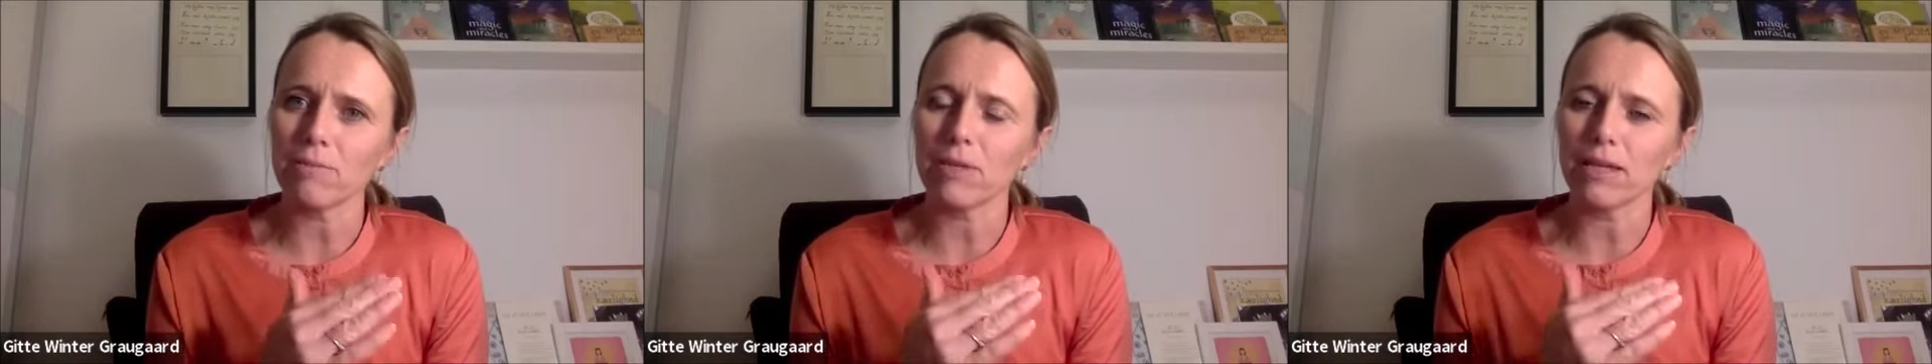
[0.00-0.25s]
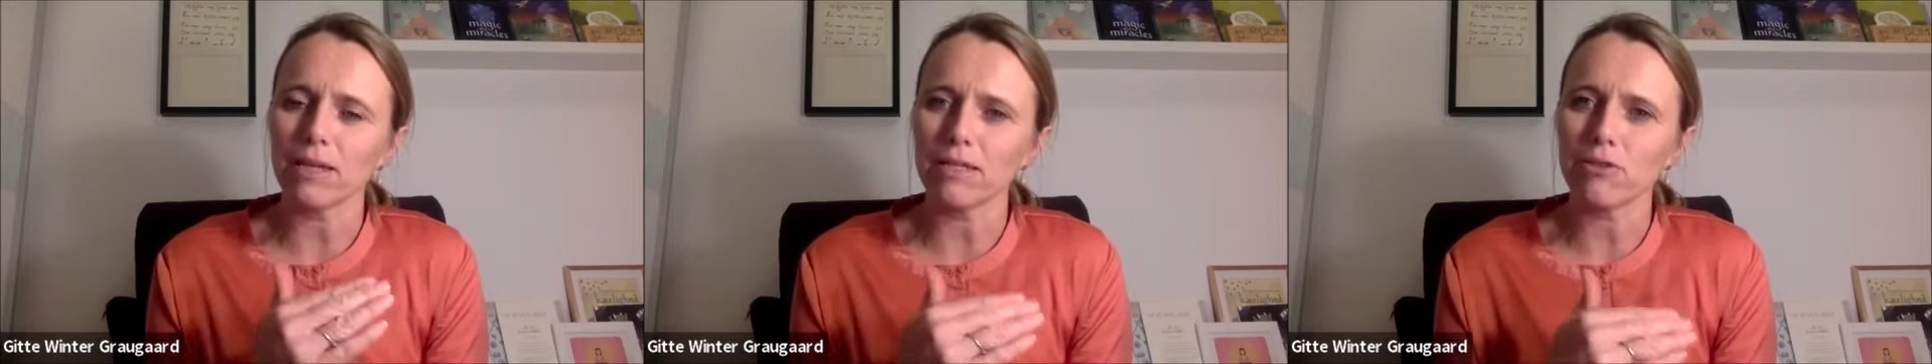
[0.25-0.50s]

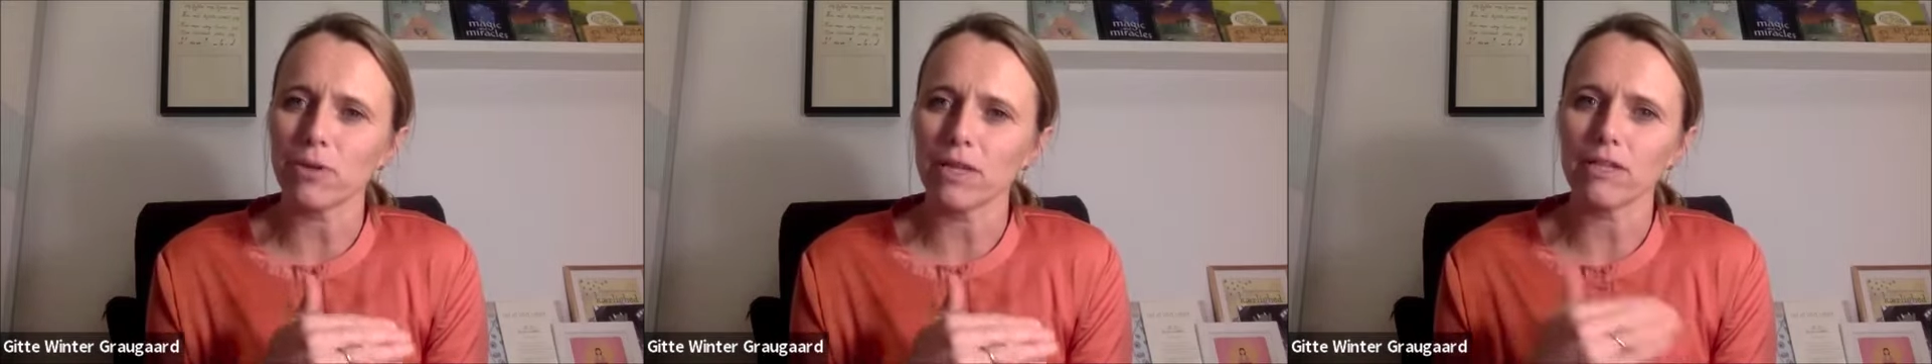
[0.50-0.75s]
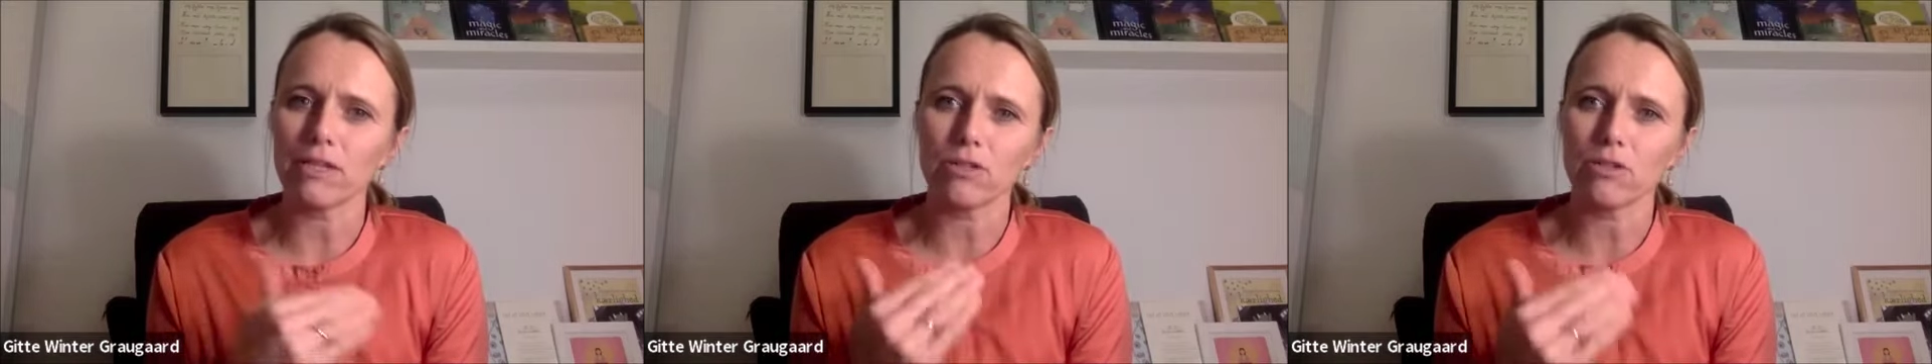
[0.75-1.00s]

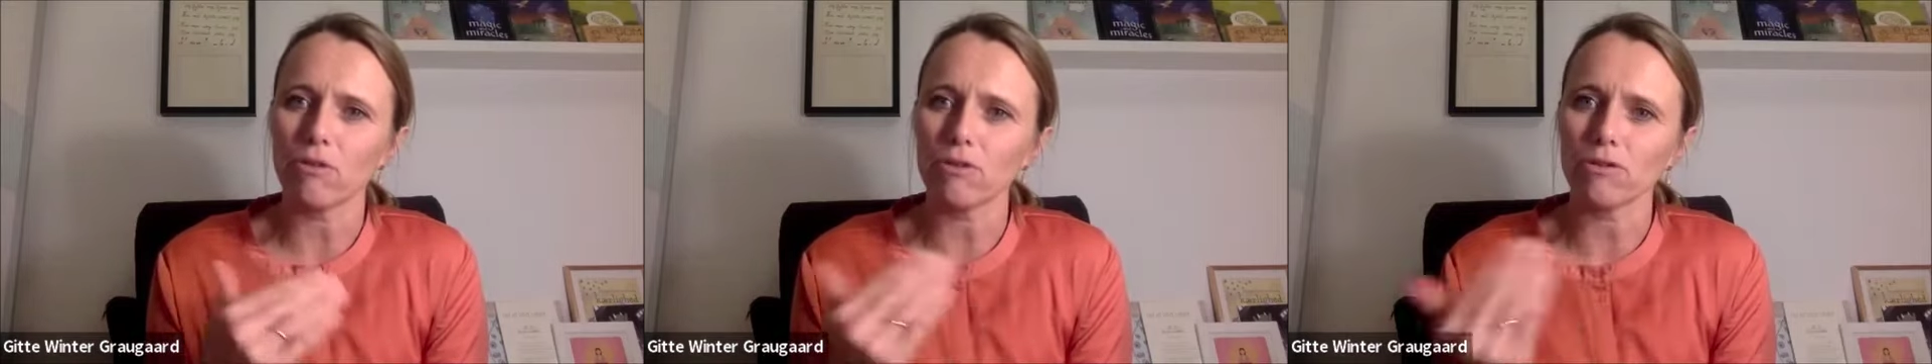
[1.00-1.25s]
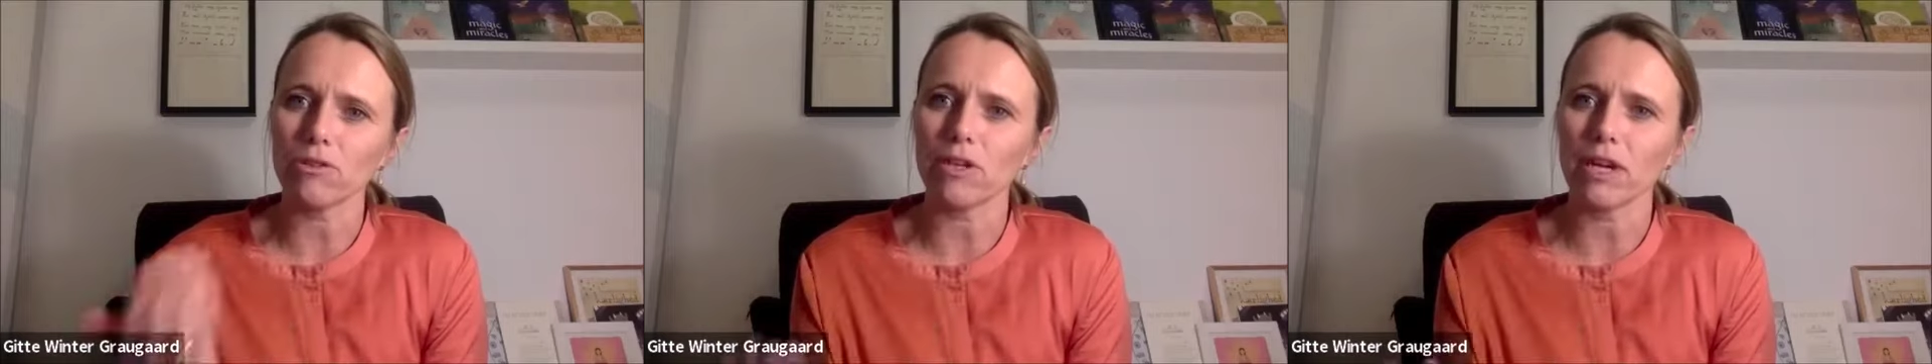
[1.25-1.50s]
between the
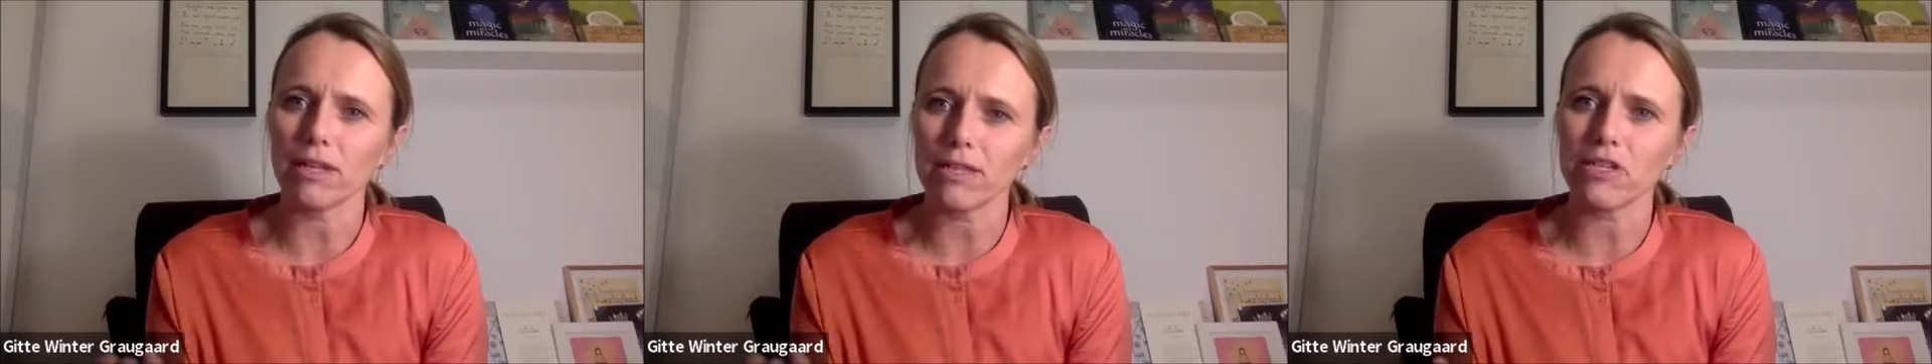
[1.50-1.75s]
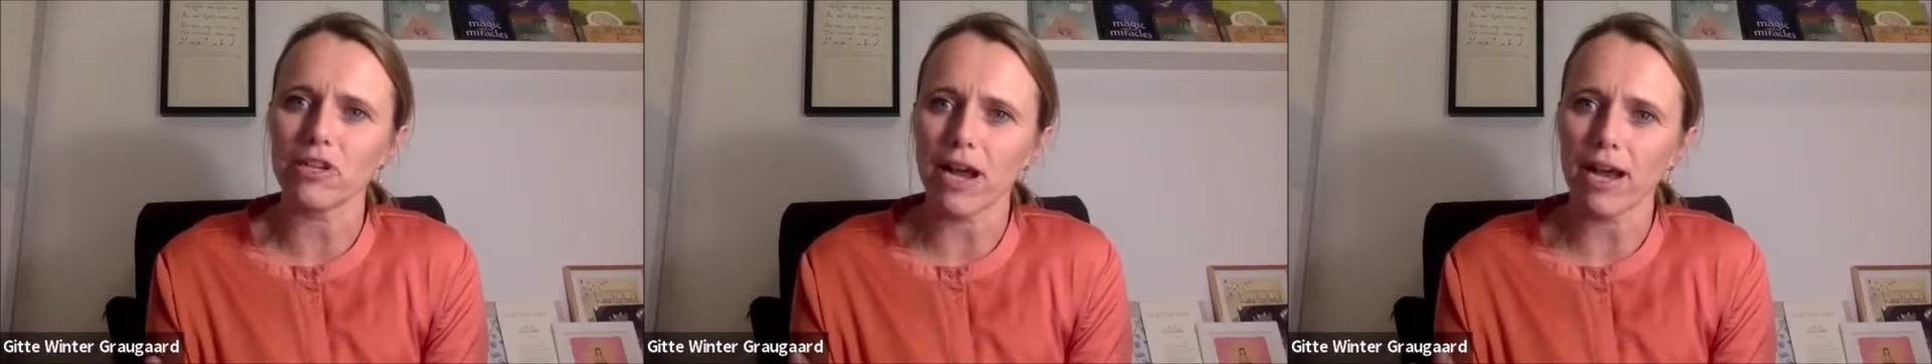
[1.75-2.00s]
soldier and the
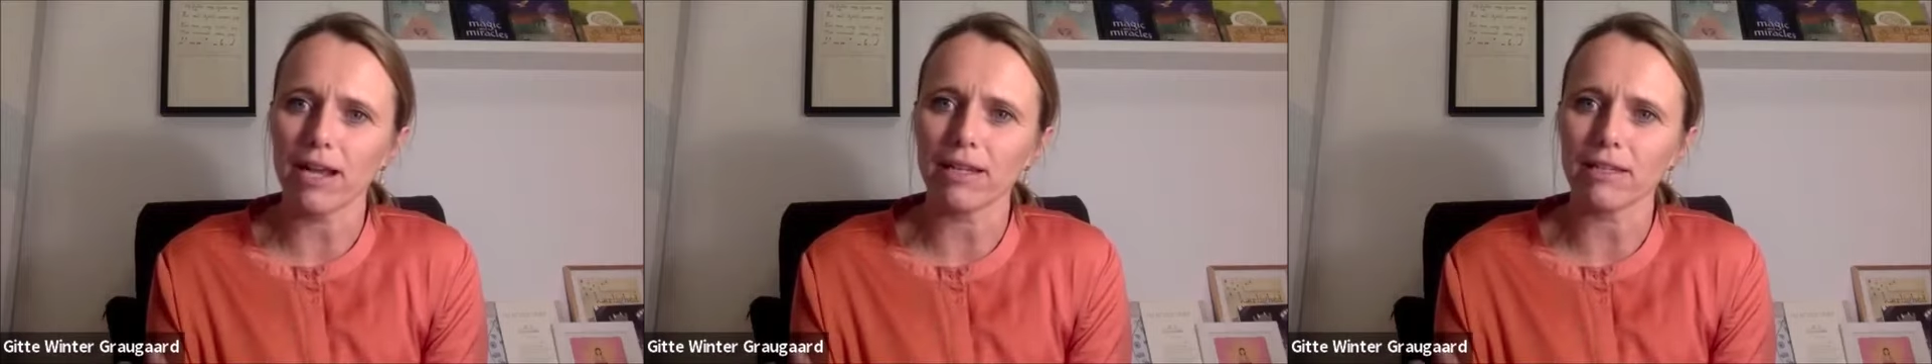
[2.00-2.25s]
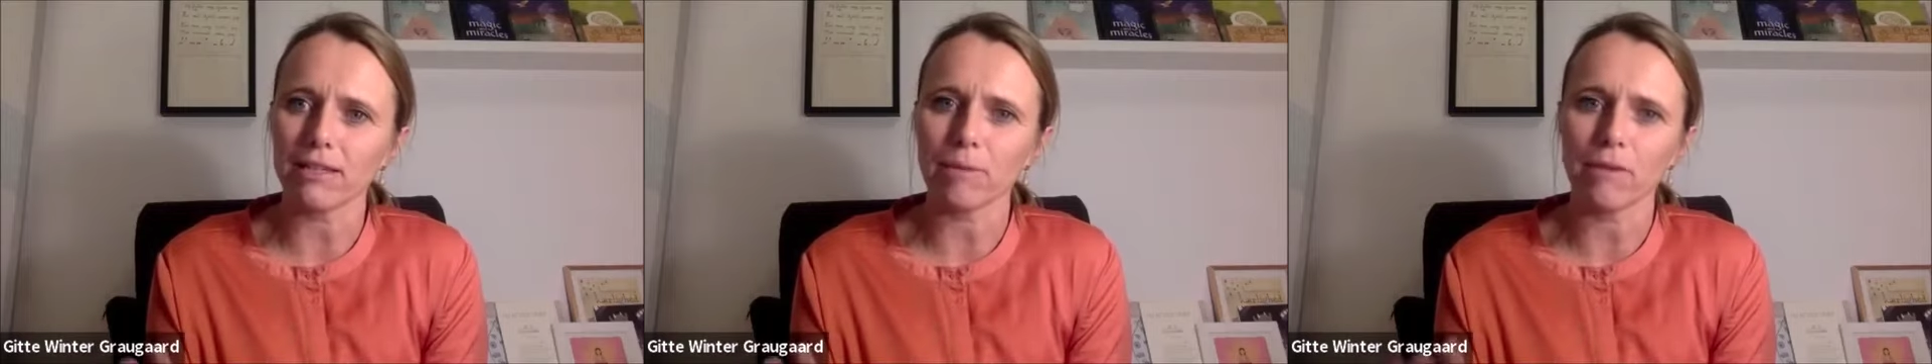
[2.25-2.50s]

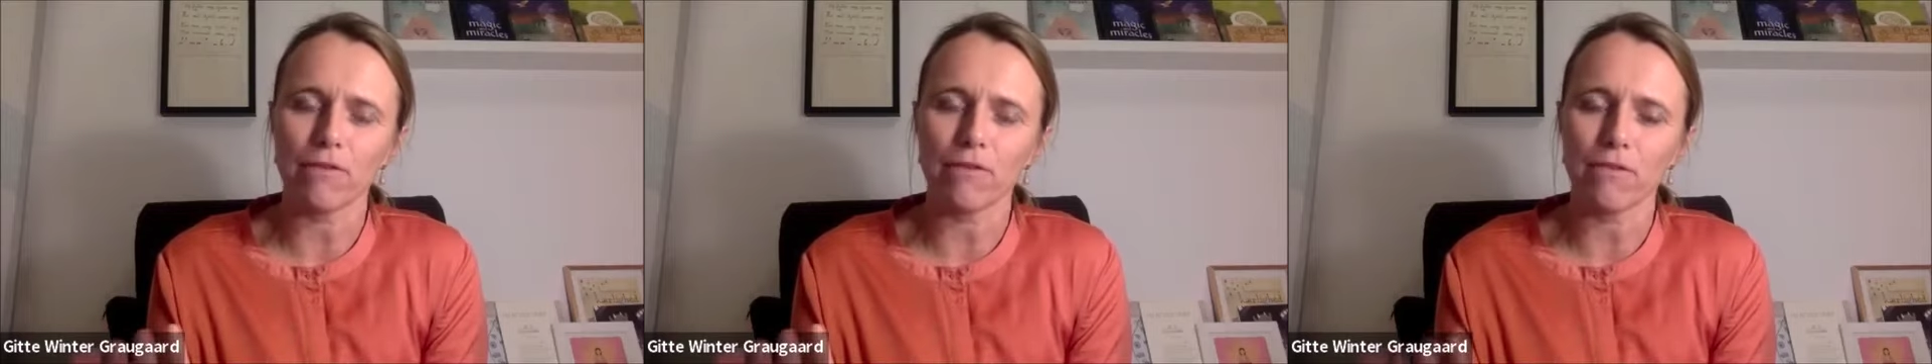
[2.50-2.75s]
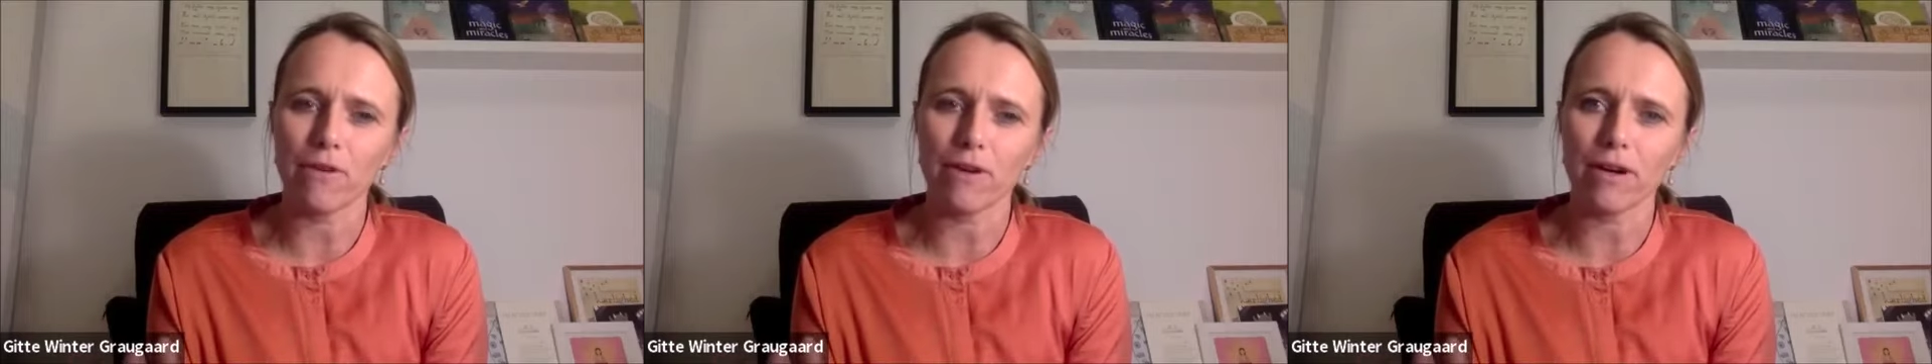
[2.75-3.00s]
child
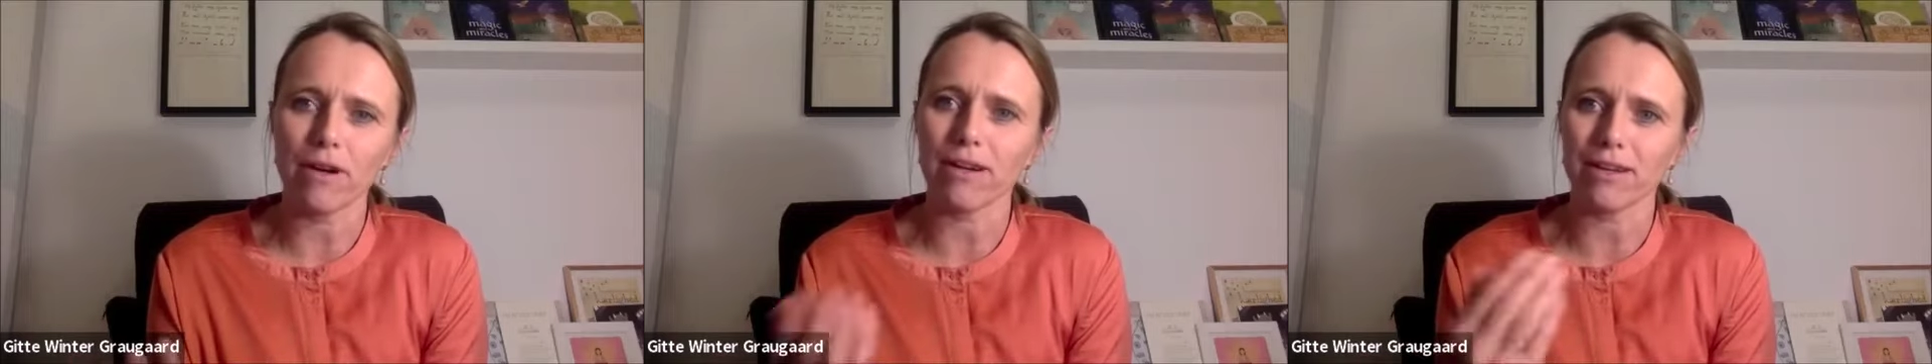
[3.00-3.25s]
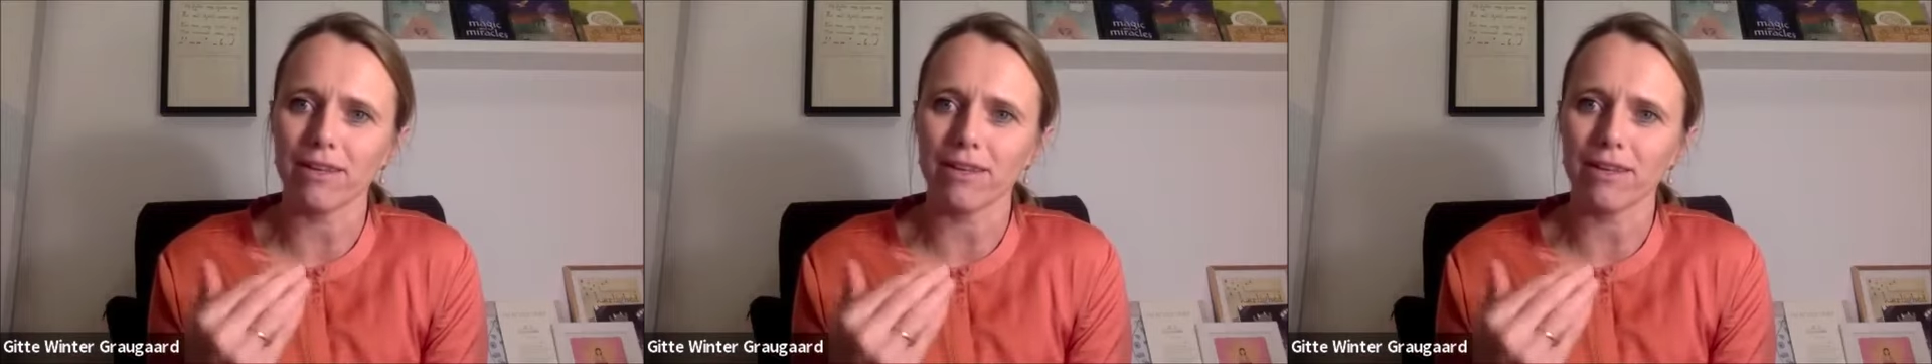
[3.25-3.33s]
before